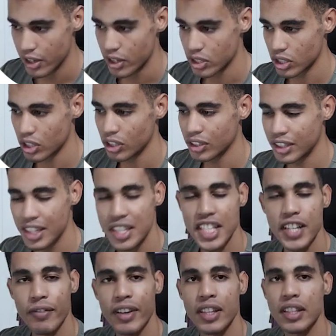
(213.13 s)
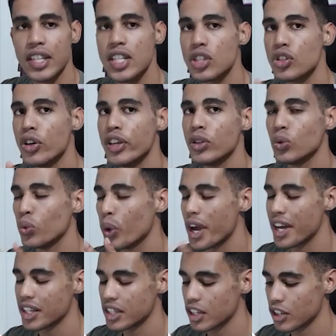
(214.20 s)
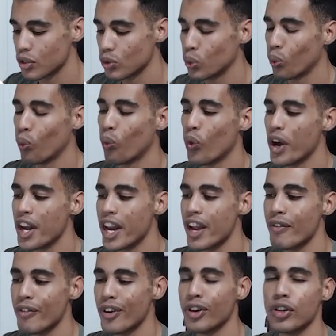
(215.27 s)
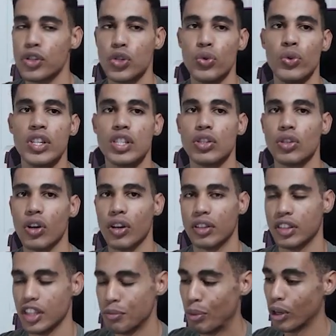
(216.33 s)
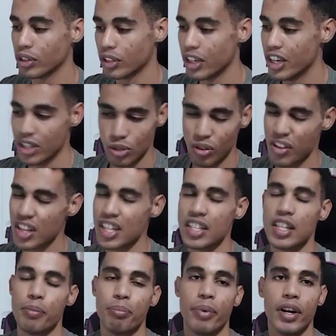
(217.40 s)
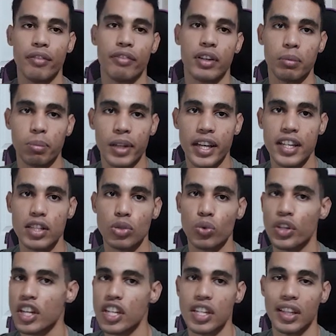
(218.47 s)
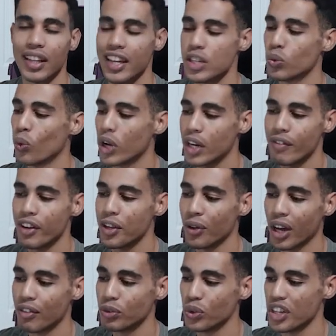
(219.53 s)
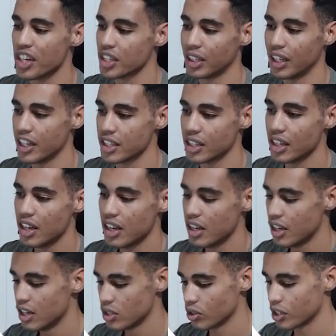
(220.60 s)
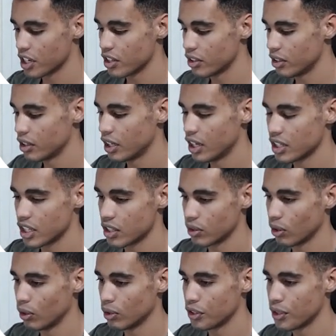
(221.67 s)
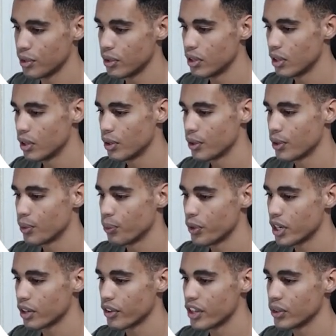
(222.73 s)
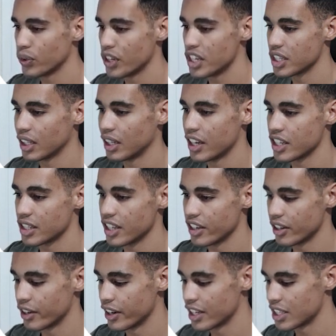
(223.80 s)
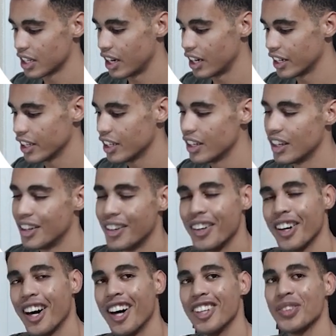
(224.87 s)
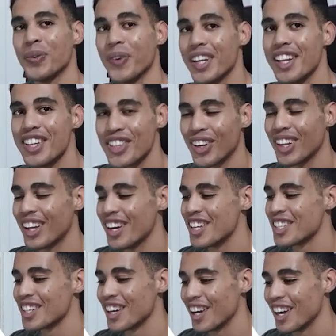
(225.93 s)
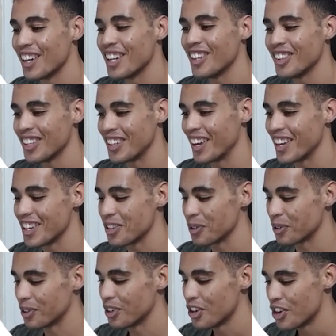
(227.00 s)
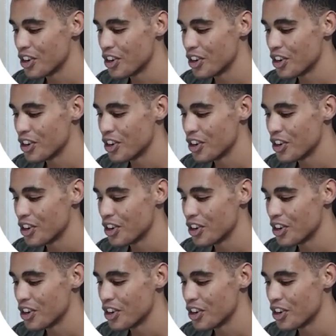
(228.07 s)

So this event is going to execute whenever you start the bot. So this is the perfect place to initialize whatever you have to initialize. So here, as I told you, we are going to initialize the RSI, and to initialize any indicator,